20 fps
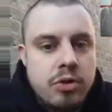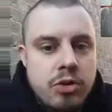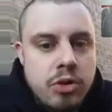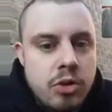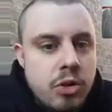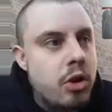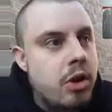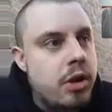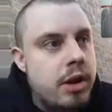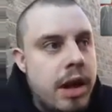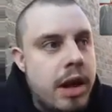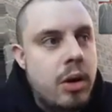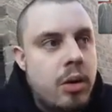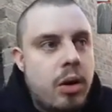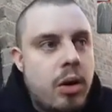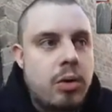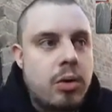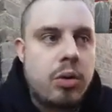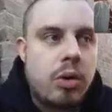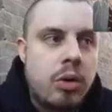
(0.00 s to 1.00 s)
You know now,
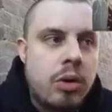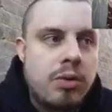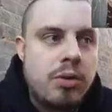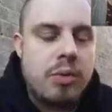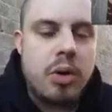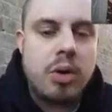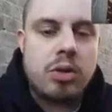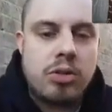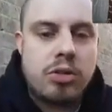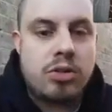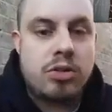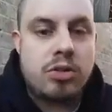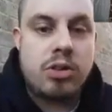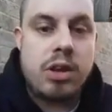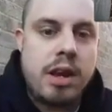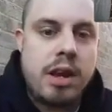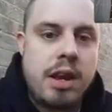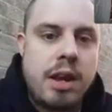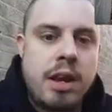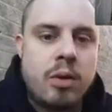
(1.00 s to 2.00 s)
hold on, if I just
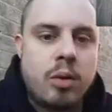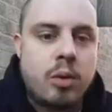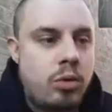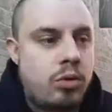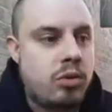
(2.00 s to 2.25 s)
sit here or